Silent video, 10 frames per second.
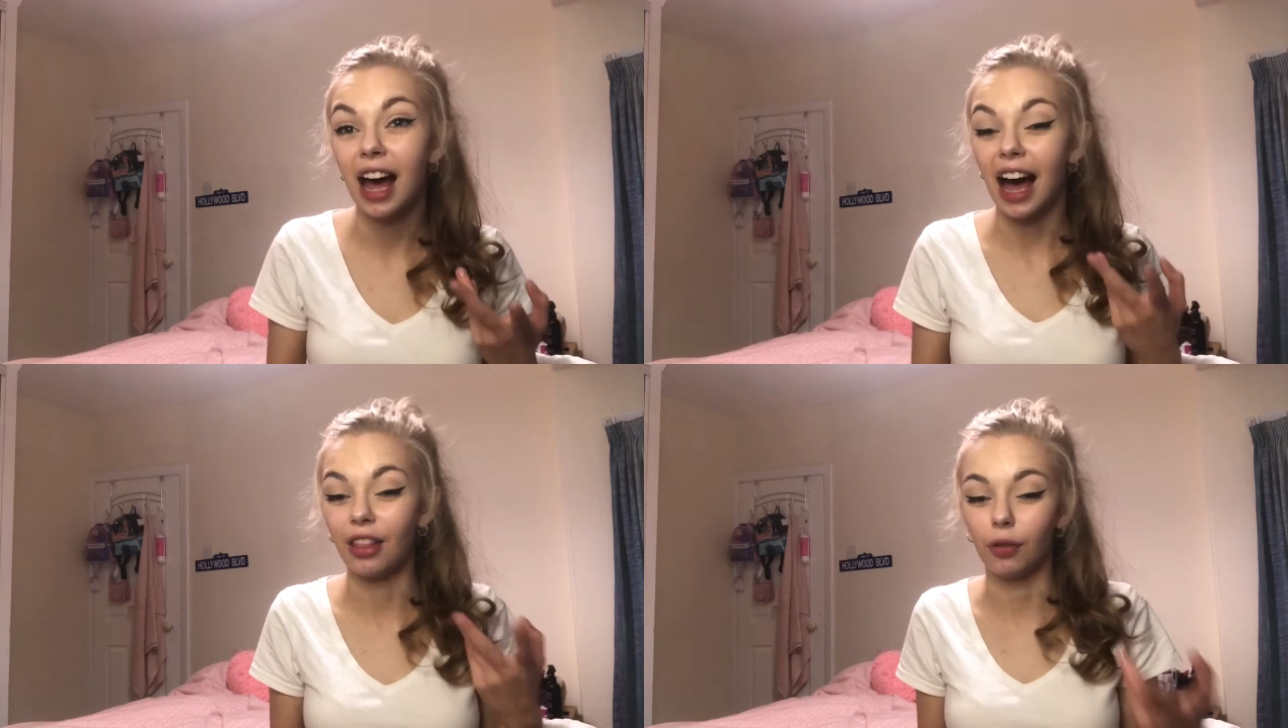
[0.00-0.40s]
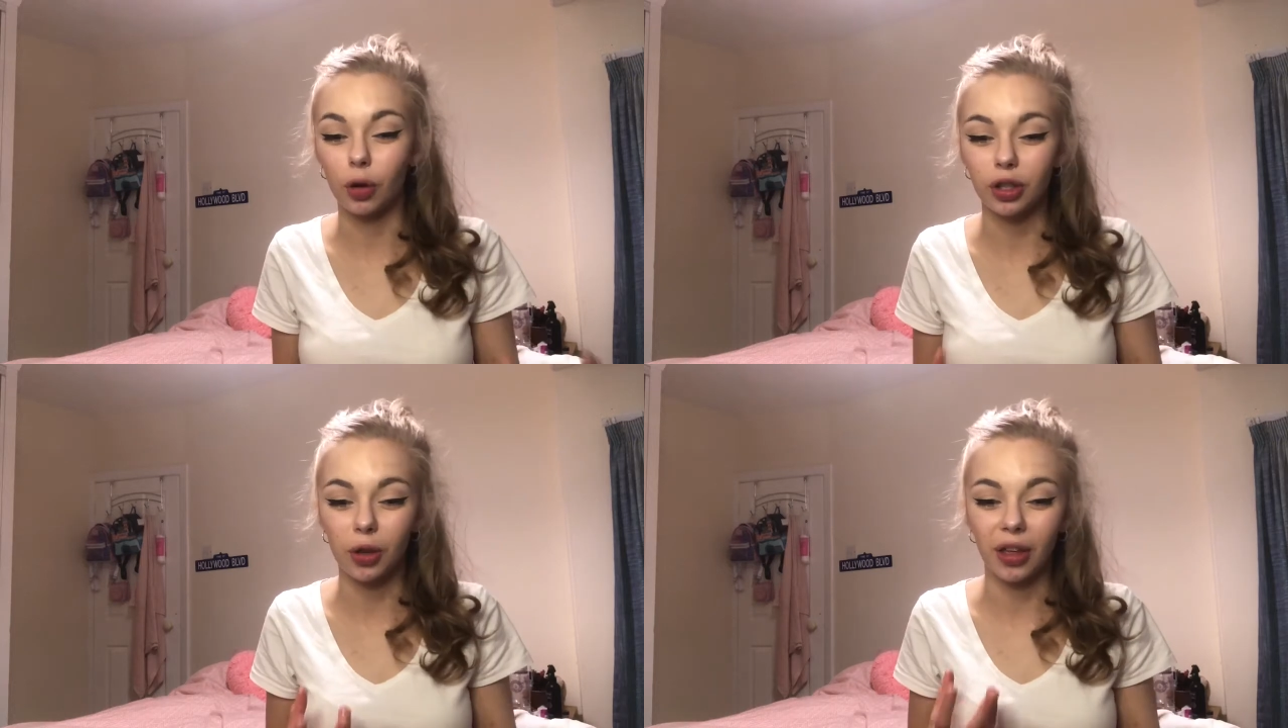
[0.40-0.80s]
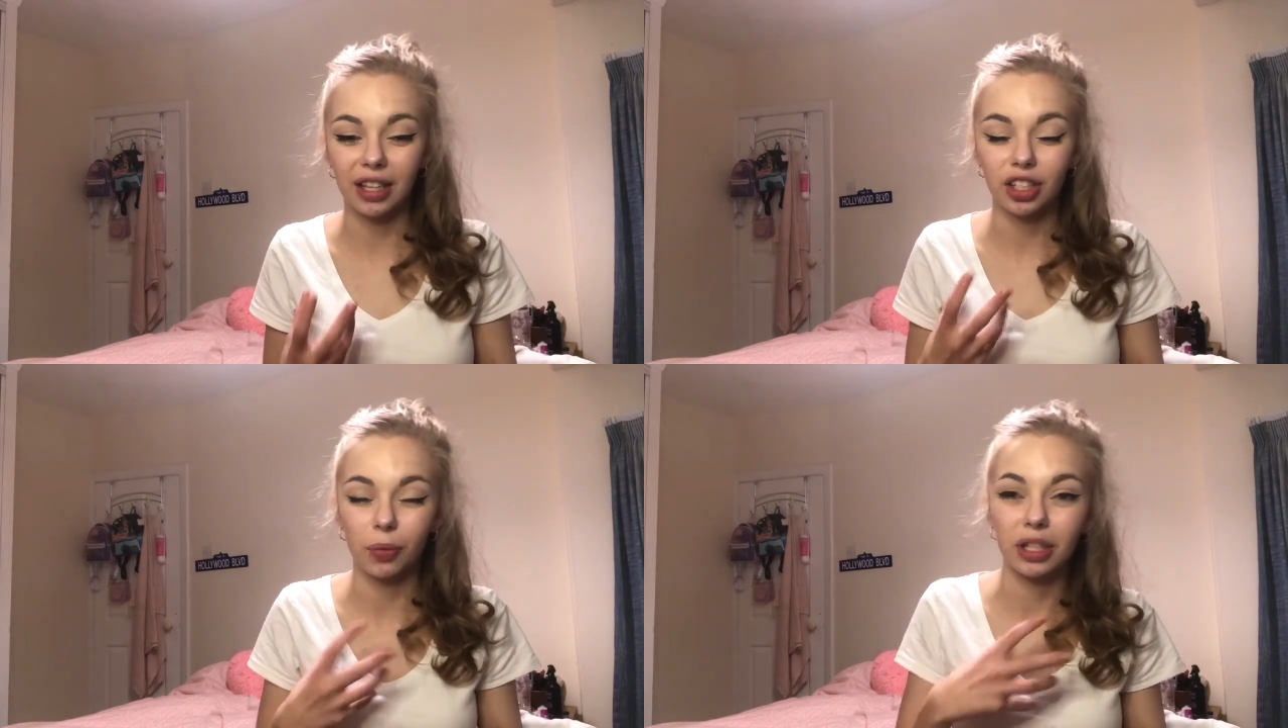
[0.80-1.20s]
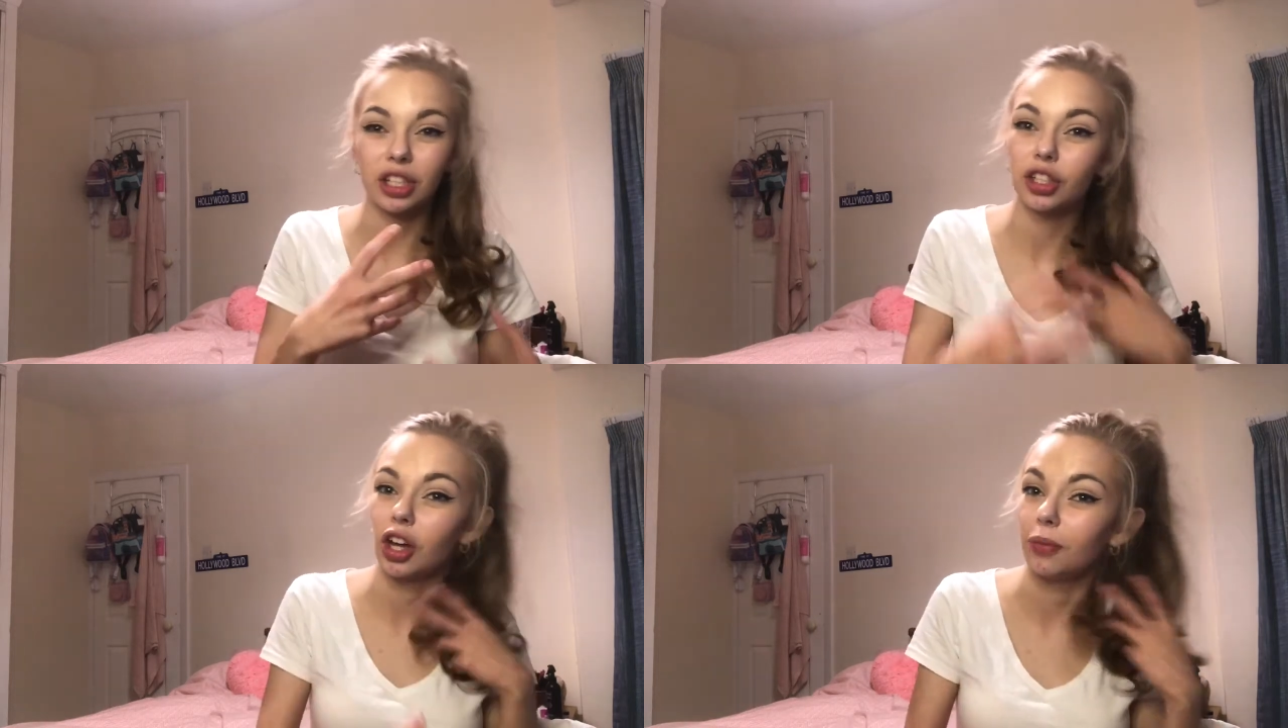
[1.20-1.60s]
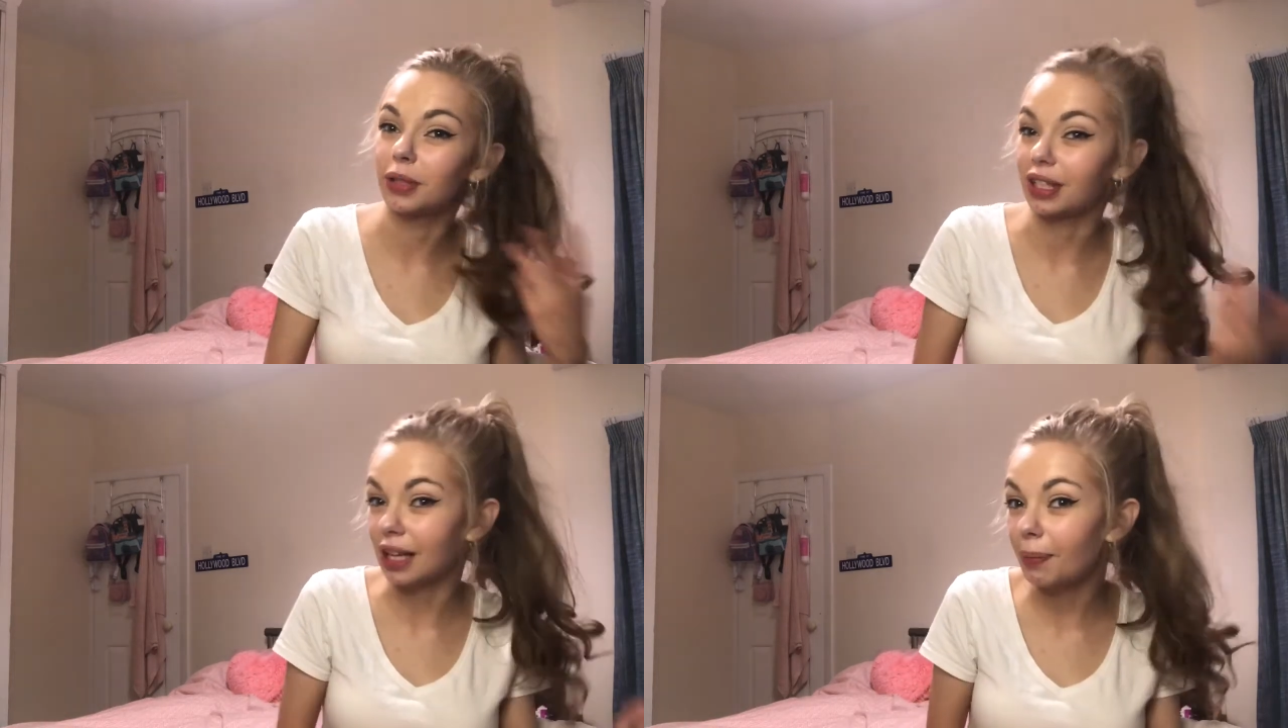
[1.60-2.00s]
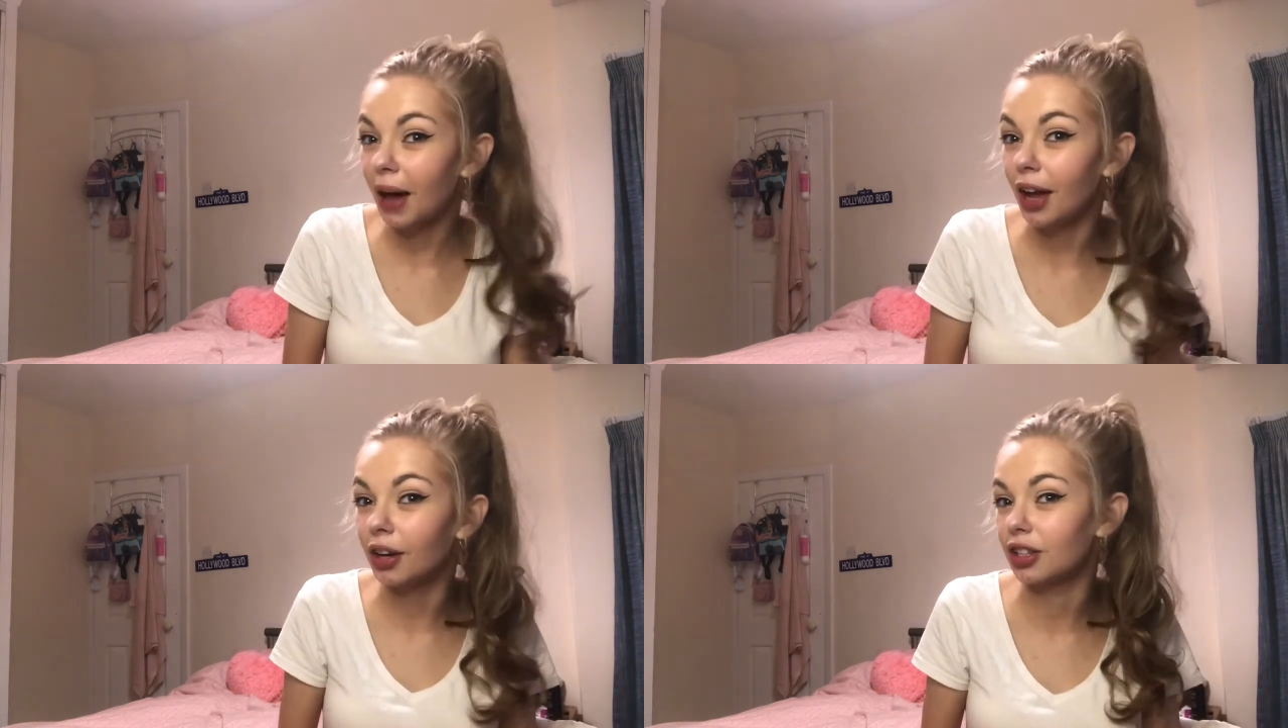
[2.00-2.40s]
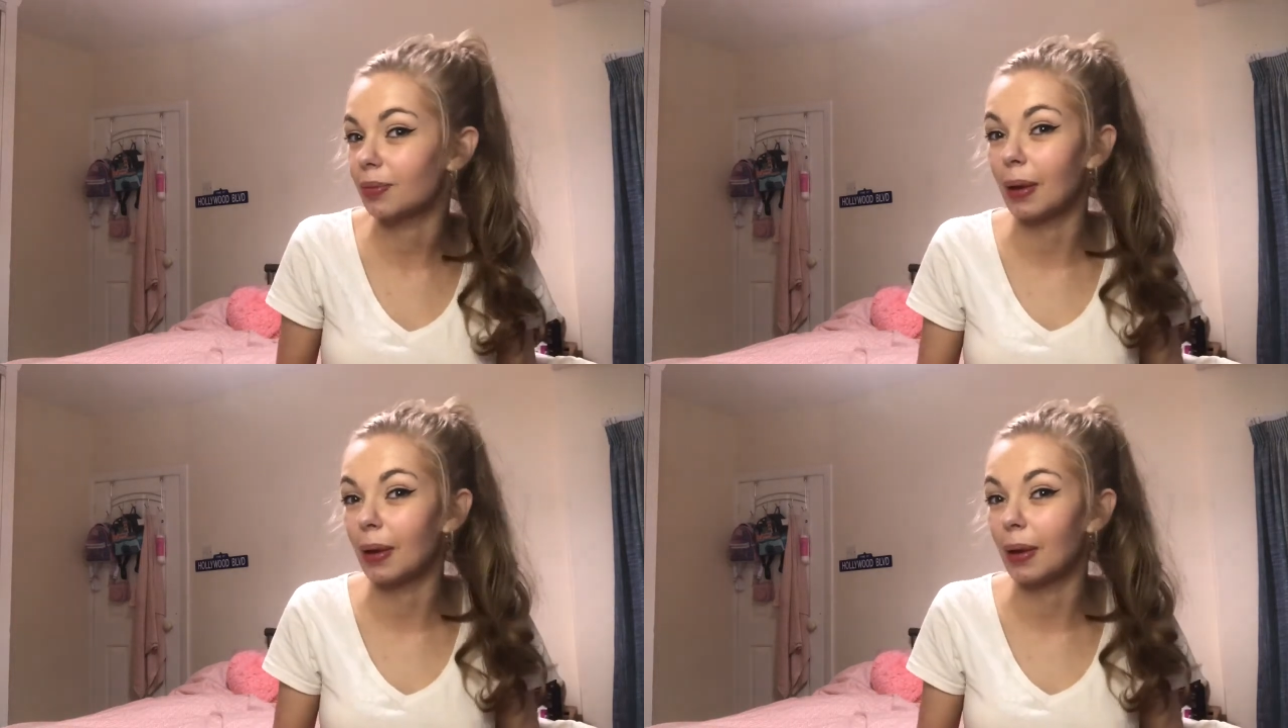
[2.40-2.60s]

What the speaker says: And there are also things to do with disturbed sleep patterns.